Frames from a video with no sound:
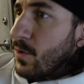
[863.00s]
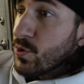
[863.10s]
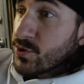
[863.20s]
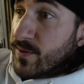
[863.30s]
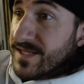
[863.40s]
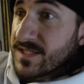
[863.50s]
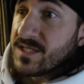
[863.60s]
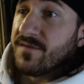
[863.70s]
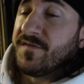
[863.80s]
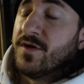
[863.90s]
once we get the
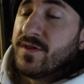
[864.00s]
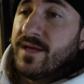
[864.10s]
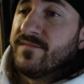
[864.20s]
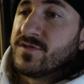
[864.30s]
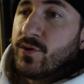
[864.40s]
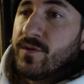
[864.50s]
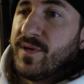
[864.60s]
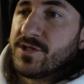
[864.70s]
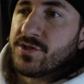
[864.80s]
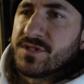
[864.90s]
stuff here, the inventory, the
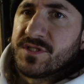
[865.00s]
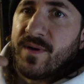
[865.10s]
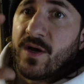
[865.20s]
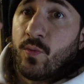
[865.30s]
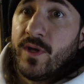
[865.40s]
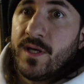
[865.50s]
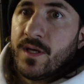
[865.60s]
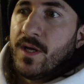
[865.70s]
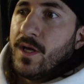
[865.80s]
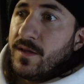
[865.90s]
pictures is about a
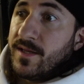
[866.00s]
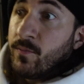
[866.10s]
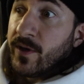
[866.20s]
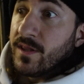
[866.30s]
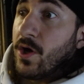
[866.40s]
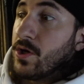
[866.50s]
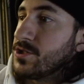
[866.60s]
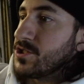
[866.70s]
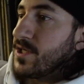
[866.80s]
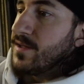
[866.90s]
week. Then we
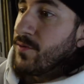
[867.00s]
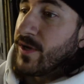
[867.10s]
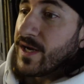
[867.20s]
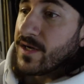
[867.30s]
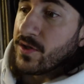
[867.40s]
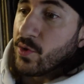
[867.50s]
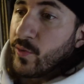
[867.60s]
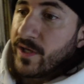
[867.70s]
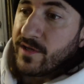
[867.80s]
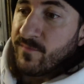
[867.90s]
launch. And then we got another
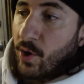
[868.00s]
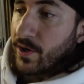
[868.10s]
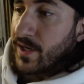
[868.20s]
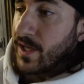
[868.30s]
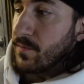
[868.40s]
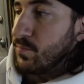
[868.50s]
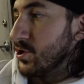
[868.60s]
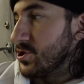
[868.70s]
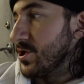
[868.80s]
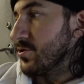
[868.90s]
week of marketing and
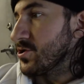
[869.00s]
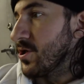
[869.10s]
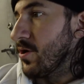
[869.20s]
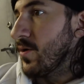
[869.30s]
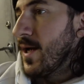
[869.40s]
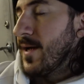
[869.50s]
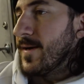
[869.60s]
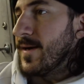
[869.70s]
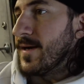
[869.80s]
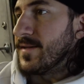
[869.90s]
pushing or so.
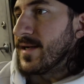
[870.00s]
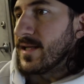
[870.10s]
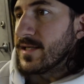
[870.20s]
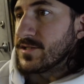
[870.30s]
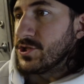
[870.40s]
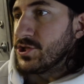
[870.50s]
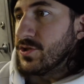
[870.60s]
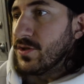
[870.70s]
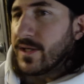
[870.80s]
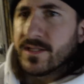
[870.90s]
Uh, and then I like to
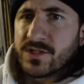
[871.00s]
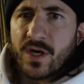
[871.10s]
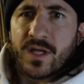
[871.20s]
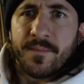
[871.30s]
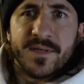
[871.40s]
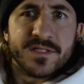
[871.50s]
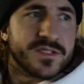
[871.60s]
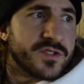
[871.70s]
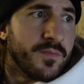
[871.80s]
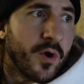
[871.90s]
chill. Again, talking
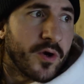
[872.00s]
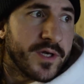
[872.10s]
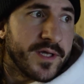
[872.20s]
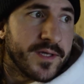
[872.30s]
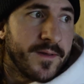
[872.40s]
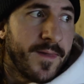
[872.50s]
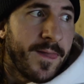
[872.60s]
business or marketing.